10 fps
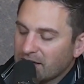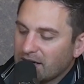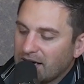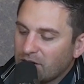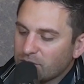
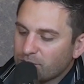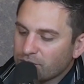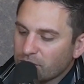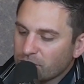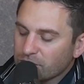how do
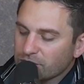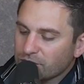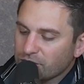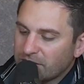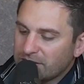brokers
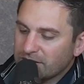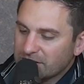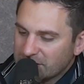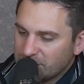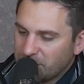create an
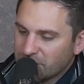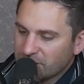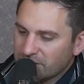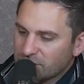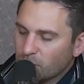
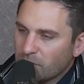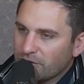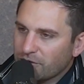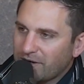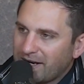experience where
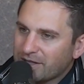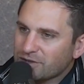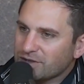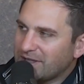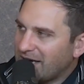they're
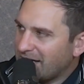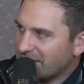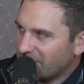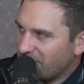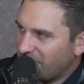actually
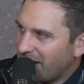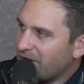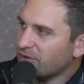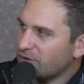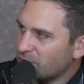adding
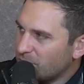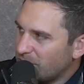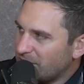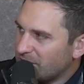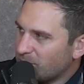value
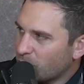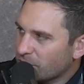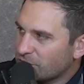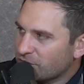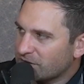in the
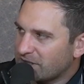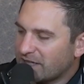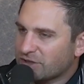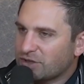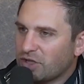mortgage
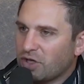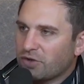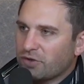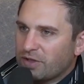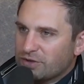transaction
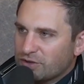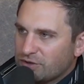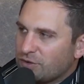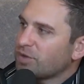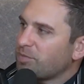other than
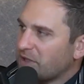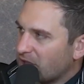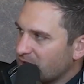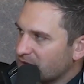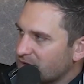just use it
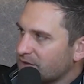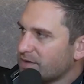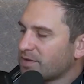because?